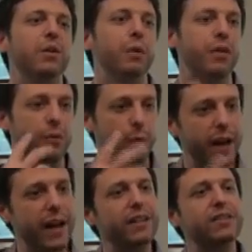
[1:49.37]
with
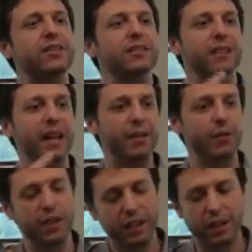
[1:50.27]
threads and
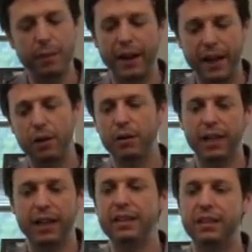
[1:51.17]
thinking about how,
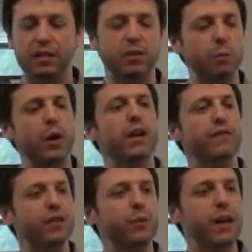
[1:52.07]
okay, I need to spawn
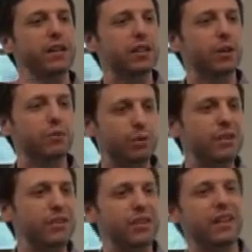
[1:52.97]
off a thread to go do
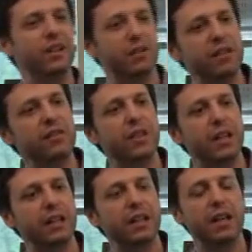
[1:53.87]
this thing or this
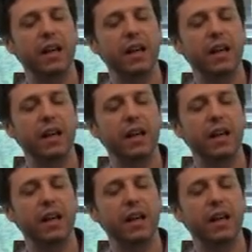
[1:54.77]
thing,